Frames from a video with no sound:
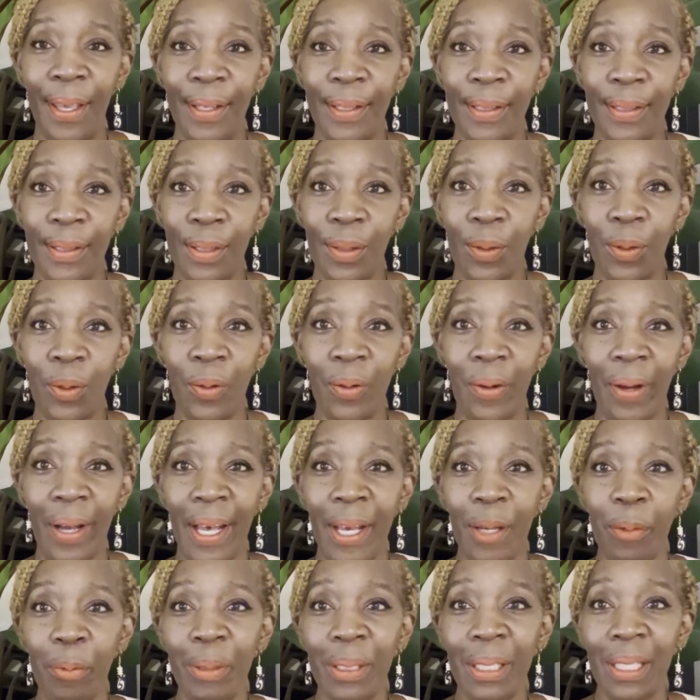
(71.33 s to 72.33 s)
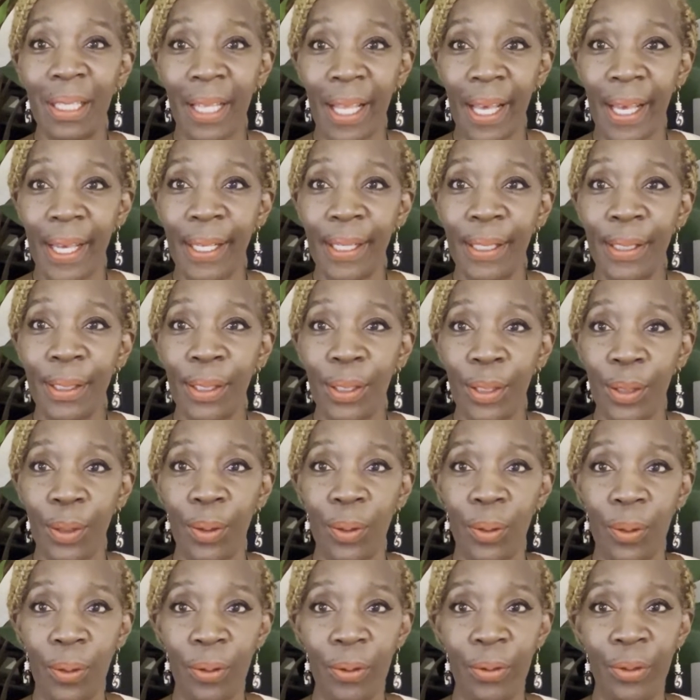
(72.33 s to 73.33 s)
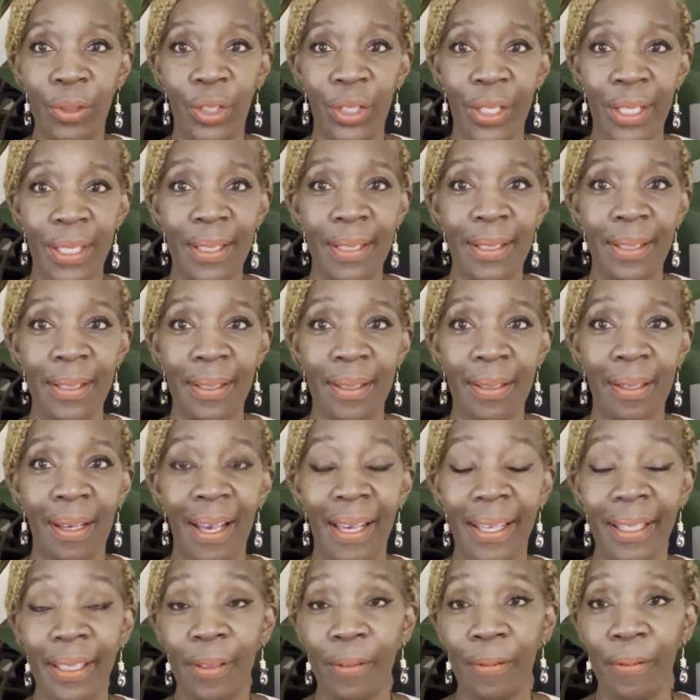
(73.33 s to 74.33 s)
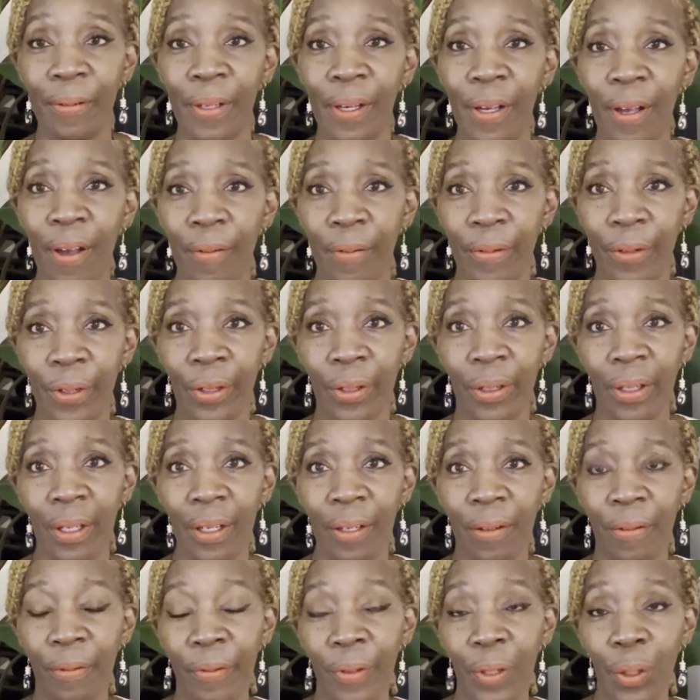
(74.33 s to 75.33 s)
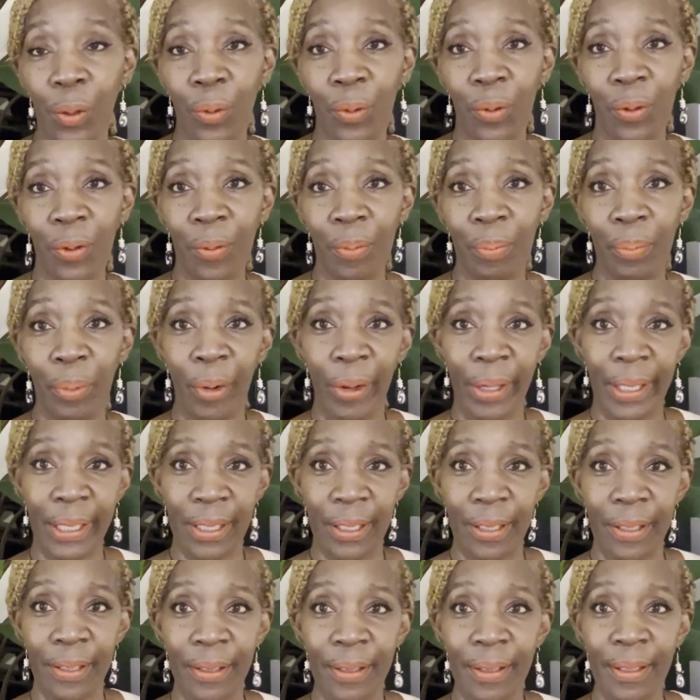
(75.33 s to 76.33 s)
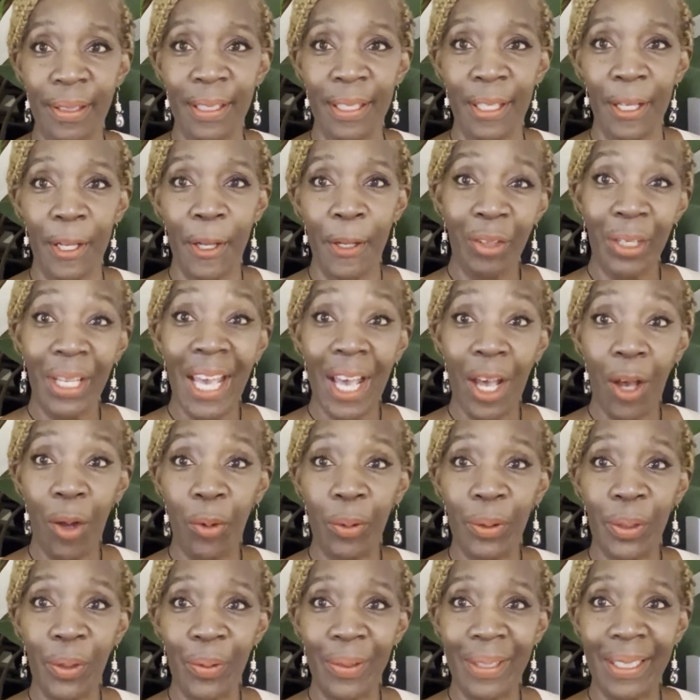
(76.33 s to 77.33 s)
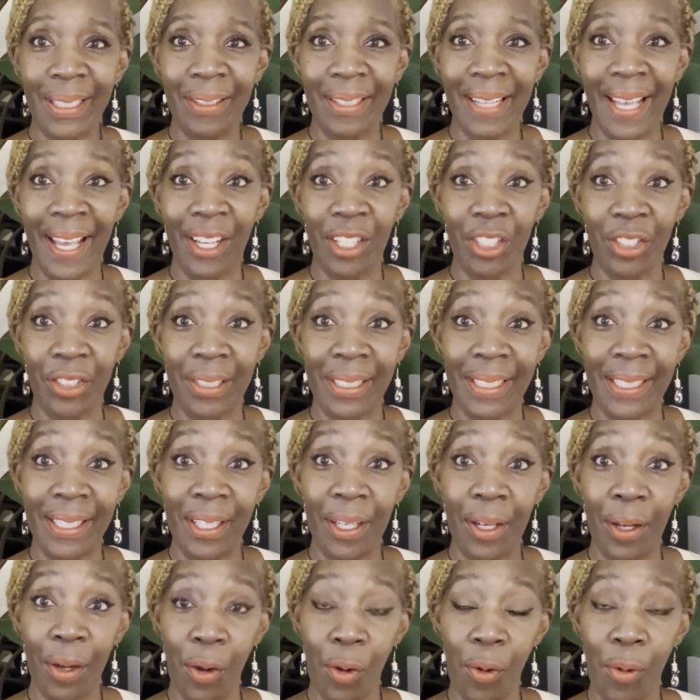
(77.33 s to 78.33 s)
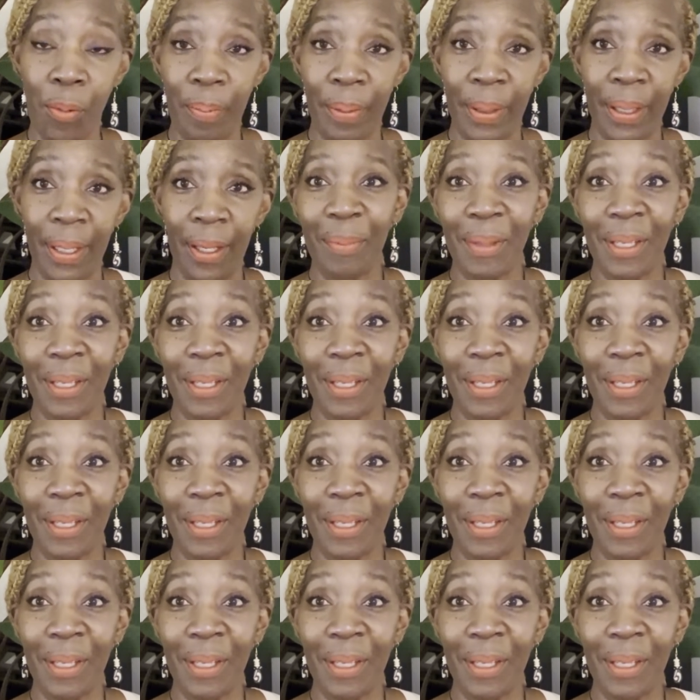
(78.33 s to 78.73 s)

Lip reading: So I would like to just kind of cover a few pointers on how you can actually cope.